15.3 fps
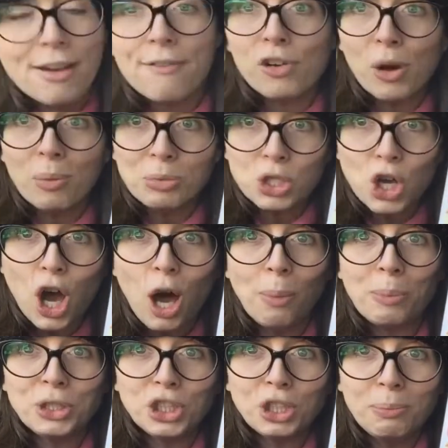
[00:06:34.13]
"from
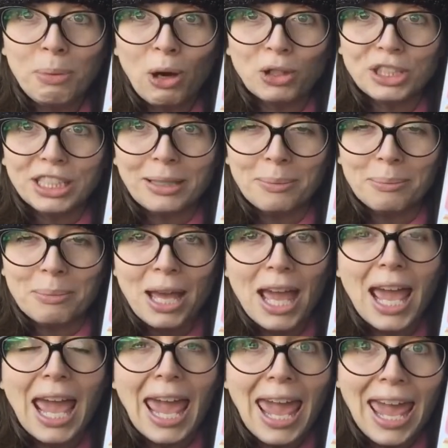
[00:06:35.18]
top to bottom
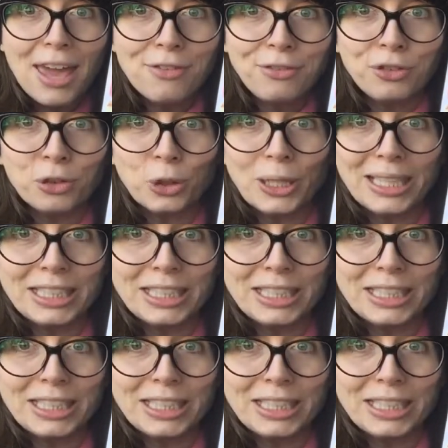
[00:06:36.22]
every